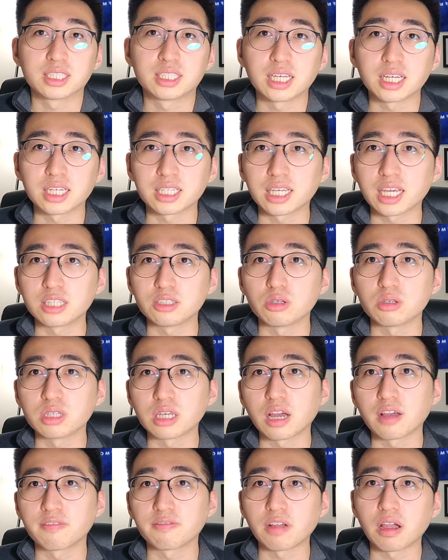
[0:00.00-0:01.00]
then again, you only
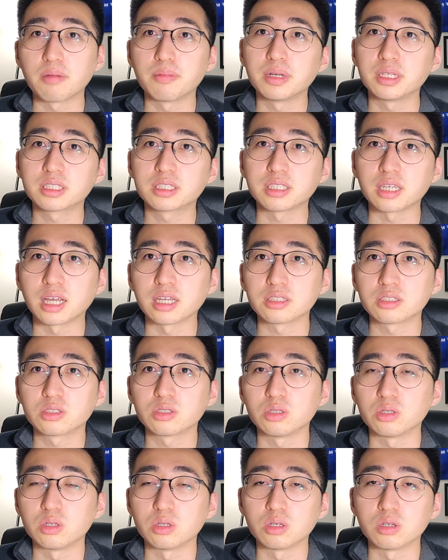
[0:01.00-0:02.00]
have 5 minutes to
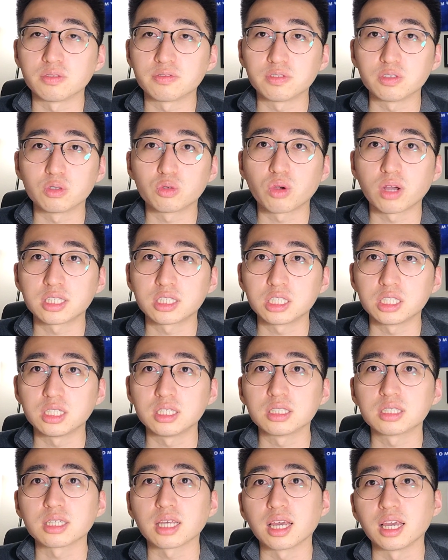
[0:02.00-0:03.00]
answer a few
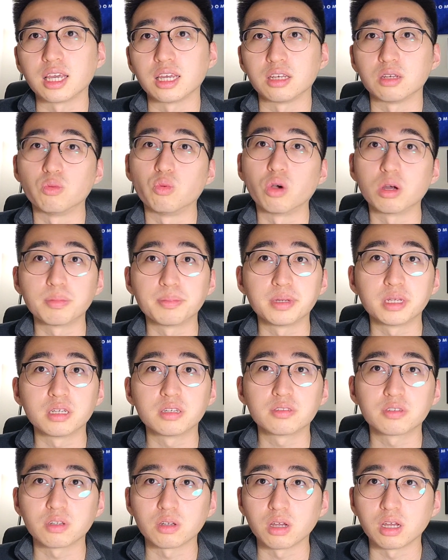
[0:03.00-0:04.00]
questions and 1 minute
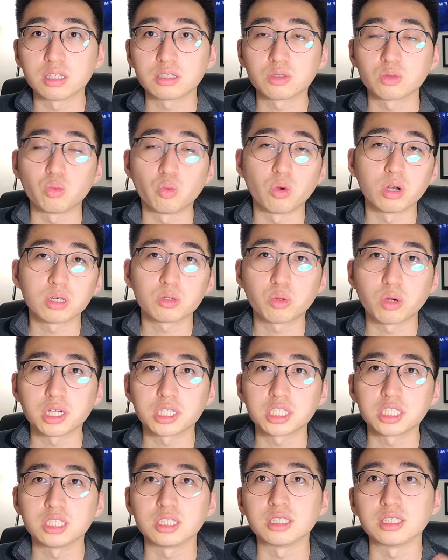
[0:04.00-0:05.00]
to answer one
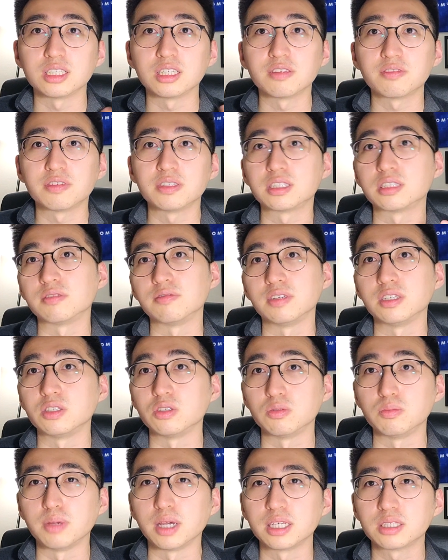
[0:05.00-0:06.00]
question if it's a video
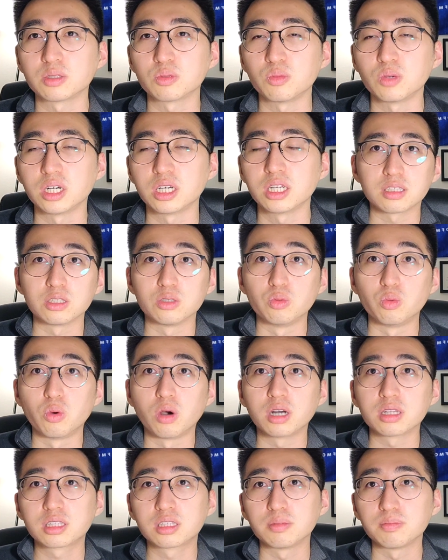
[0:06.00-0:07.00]
based one. You
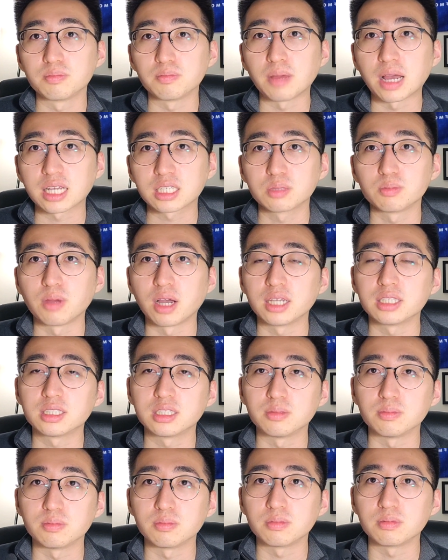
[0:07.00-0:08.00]
want to maximize
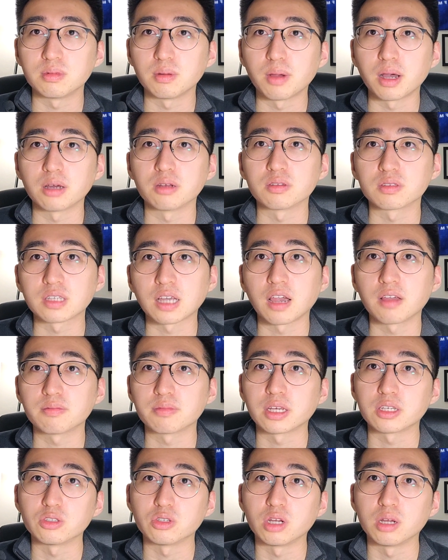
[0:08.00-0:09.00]
the amount of time that
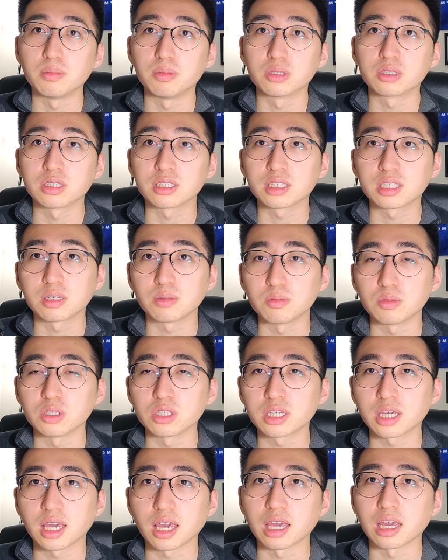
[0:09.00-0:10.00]
you're able to
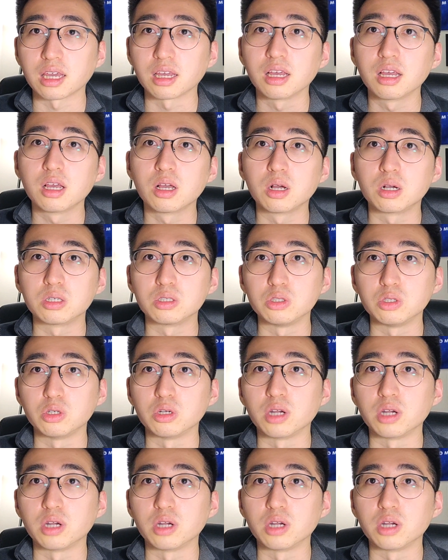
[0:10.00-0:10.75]
communicate your